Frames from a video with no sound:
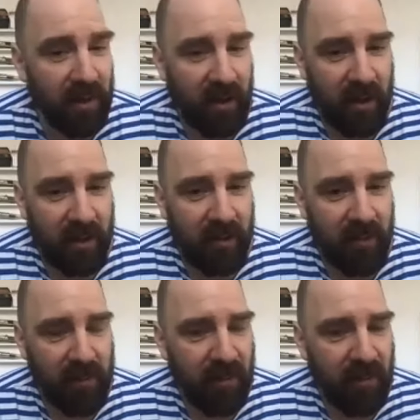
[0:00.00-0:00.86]
and that will
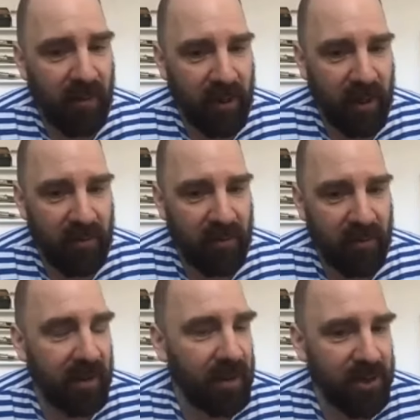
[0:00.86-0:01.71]
be a very
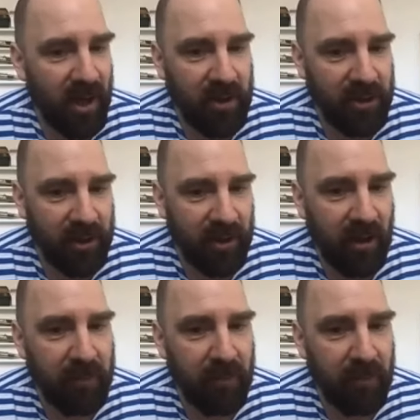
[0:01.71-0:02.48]
interesting and challenging time.